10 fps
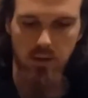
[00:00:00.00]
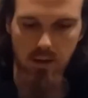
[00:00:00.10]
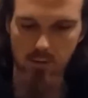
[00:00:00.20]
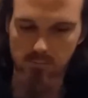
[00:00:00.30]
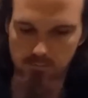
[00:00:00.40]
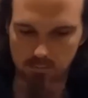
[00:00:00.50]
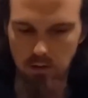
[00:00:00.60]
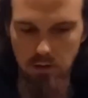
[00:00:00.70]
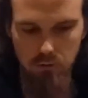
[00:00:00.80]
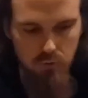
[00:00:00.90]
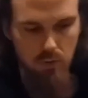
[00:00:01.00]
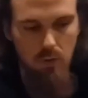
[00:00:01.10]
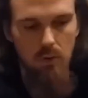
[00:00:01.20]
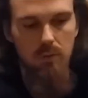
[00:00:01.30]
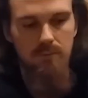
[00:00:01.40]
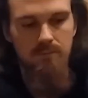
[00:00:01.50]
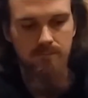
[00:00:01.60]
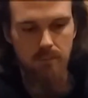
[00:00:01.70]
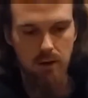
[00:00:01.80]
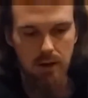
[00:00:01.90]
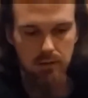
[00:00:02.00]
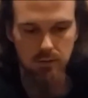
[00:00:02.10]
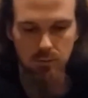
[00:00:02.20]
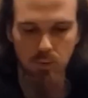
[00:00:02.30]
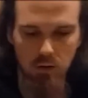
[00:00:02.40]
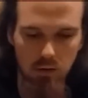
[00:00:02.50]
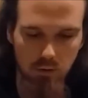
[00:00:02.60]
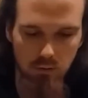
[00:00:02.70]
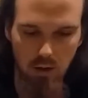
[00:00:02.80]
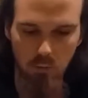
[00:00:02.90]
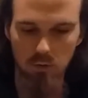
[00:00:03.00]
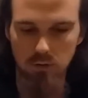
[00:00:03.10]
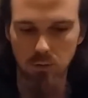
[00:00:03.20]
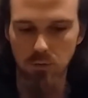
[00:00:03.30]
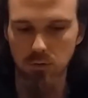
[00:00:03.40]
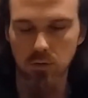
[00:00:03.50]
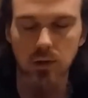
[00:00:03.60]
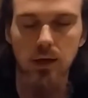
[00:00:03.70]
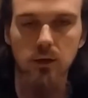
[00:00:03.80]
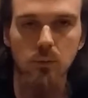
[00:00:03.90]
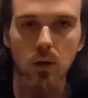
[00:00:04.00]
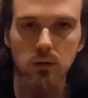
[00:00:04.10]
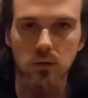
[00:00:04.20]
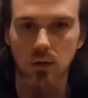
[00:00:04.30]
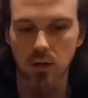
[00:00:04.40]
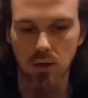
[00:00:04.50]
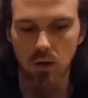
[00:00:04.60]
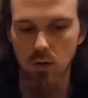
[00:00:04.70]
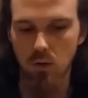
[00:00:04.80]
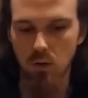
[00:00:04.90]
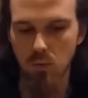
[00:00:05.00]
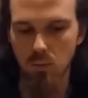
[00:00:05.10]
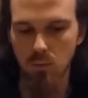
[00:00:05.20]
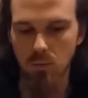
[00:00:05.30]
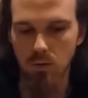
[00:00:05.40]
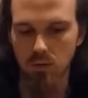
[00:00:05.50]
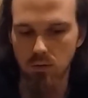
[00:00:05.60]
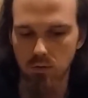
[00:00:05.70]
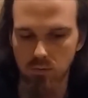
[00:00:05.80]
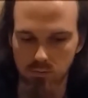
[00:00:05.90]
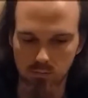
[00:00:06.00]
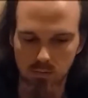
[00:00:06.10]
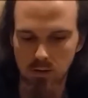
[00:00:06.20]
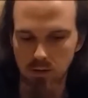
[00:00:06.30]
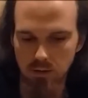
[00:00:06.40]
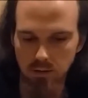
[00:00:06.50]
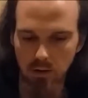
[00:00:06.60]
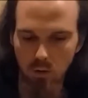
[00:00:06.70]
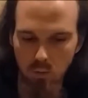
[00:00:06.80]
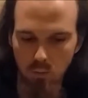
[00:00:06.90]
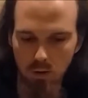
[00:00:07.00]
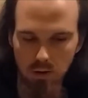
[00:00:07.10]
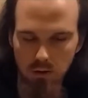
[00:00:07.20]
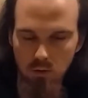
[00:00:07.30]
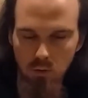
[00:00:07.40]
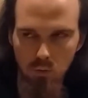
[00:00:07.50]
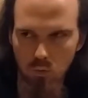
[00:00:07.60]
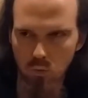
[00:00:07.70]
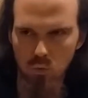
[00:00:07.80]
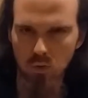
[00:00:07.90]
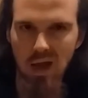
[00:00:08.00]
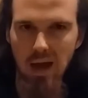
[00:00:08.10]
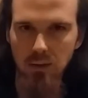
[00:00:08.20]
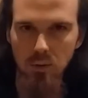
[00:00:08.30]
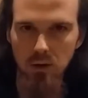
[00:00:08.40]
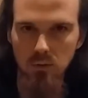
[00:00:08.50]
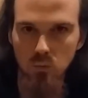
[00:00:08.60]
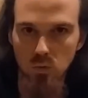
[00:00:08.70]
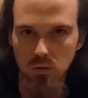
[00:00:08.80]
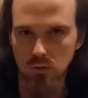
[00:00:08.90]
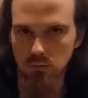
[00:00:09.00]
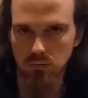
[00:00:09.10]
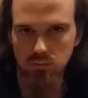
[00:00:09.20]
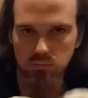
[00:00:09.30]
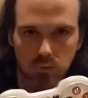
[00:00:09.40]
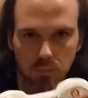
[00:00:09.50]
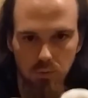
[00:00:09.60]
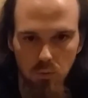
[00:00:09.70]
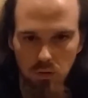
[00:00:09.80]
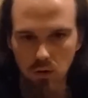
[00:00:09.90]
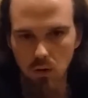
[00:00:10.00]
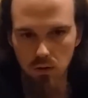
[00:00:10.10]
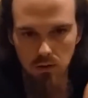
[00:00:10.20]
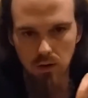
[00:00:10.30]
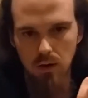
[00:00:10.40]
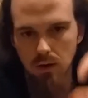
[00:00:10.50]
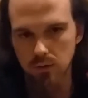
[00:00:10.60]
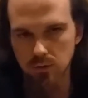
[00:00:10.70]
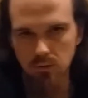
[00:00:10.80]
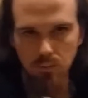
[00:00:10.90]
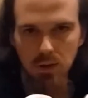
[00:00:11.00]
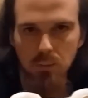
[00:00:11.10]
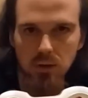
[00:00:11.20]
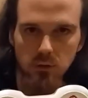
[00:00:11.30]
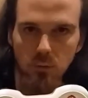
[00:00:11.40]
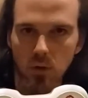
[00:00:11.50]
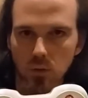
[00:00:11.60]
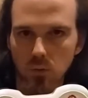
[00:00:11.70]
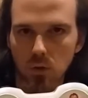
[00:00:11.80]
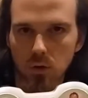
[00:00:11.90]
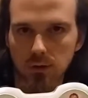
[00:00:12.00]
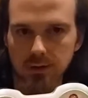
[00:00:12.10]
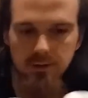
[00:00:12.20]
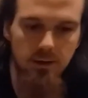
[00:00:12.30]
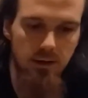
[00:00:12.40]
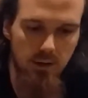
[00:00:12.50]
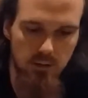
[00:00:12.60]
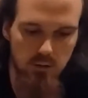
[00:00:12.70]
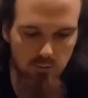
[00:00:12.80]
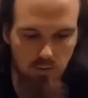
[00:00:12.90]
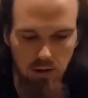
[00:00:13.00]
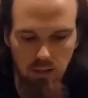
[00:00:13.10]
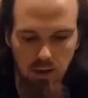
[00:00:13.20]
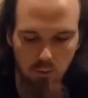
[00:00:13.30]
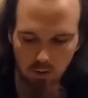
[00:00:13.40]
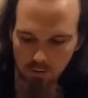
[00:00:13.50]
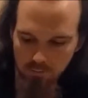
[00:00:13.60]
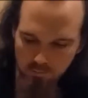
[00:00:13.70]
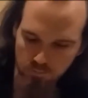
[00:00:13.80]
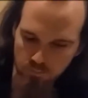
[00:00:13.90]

Now, the controller has this button here that works similar to the Xbox home, or the home button or guide button, which whatever you want to call it. So big picture mode works just fine that way.